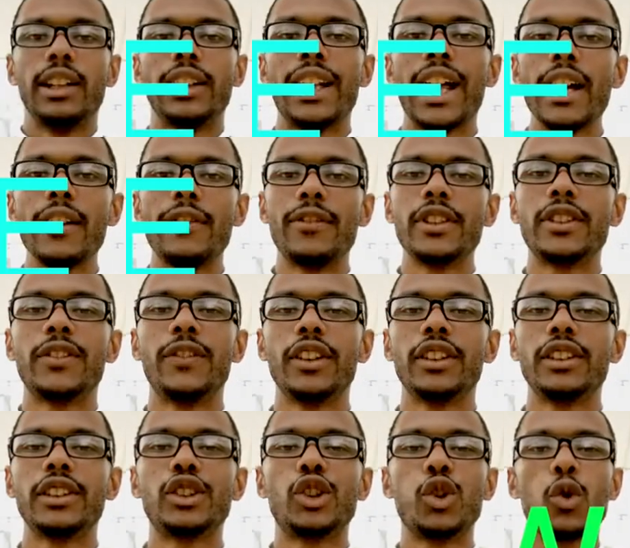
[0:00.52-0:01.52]
Life is
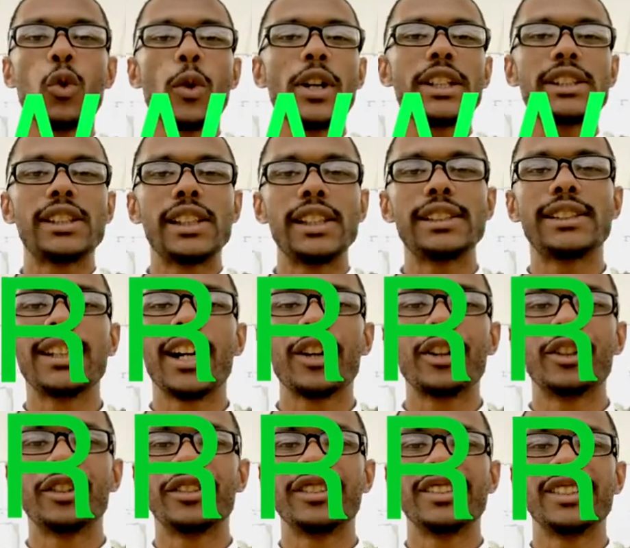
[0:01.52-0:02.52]
full of twists and
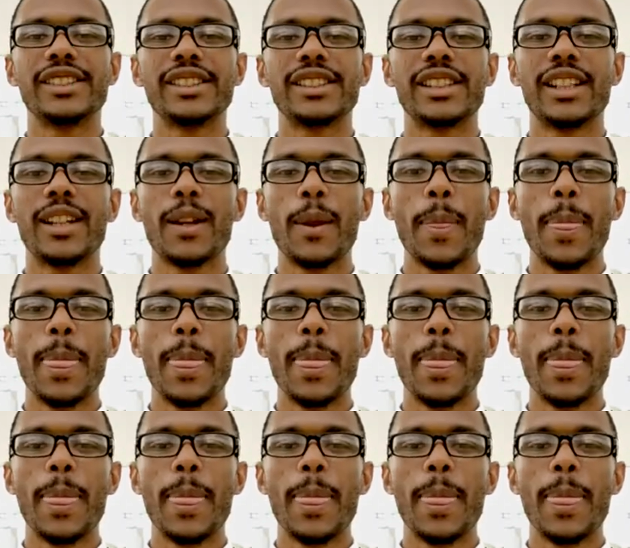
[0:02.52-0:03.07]
turns.